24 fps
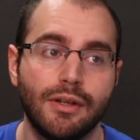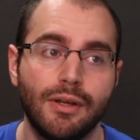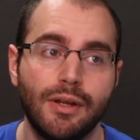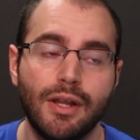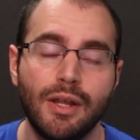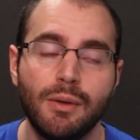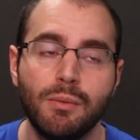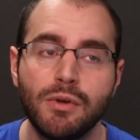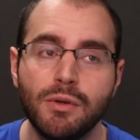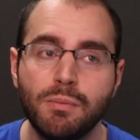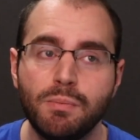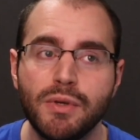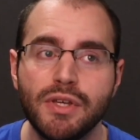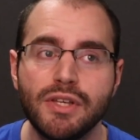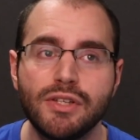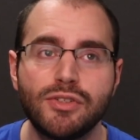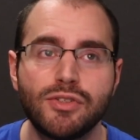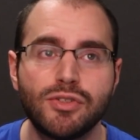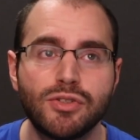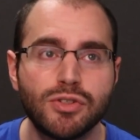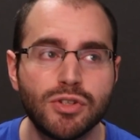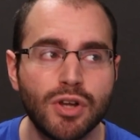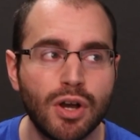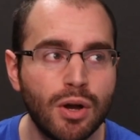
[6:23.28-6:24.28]
It would be
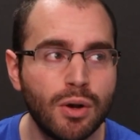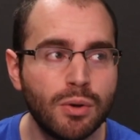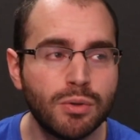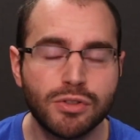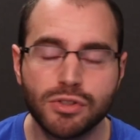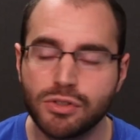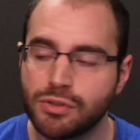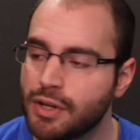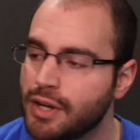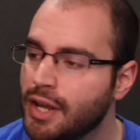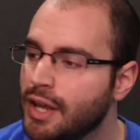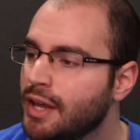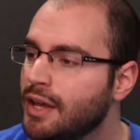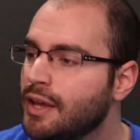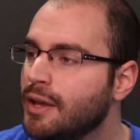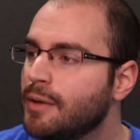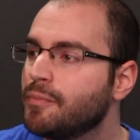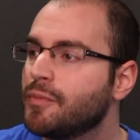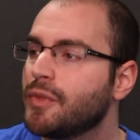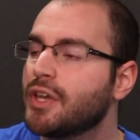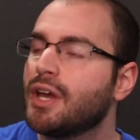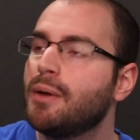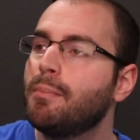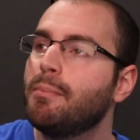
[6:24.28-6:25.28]
so strange.
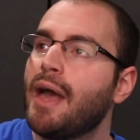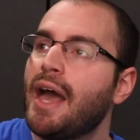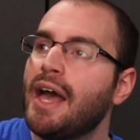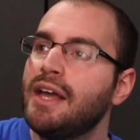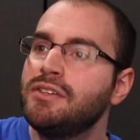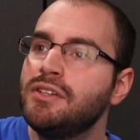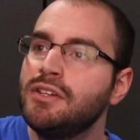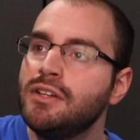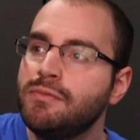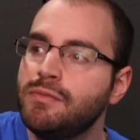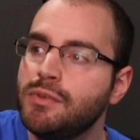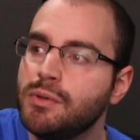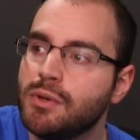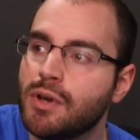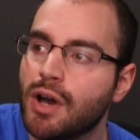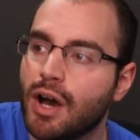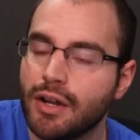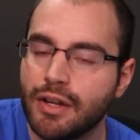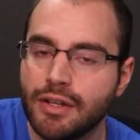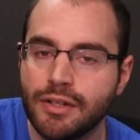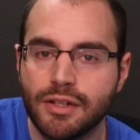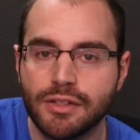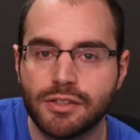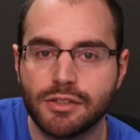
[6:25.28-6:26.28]
Like, imagine if you
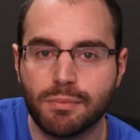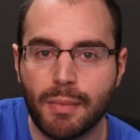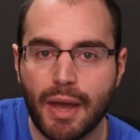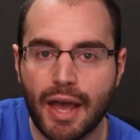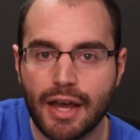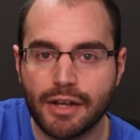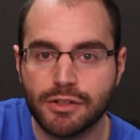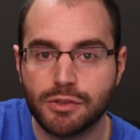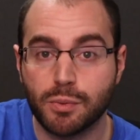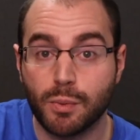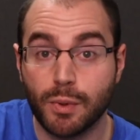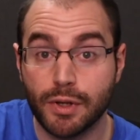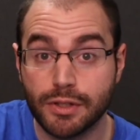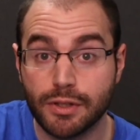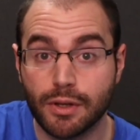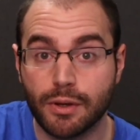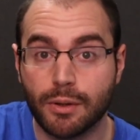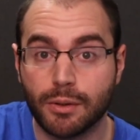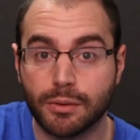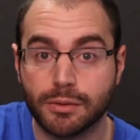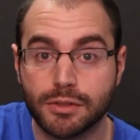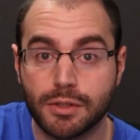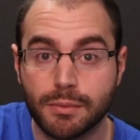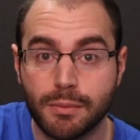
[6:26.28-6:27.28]
got into Smash with
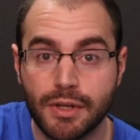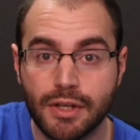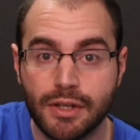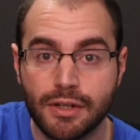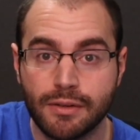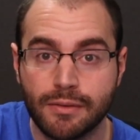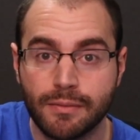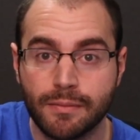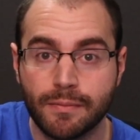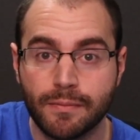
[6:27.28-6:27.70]
Ultimate.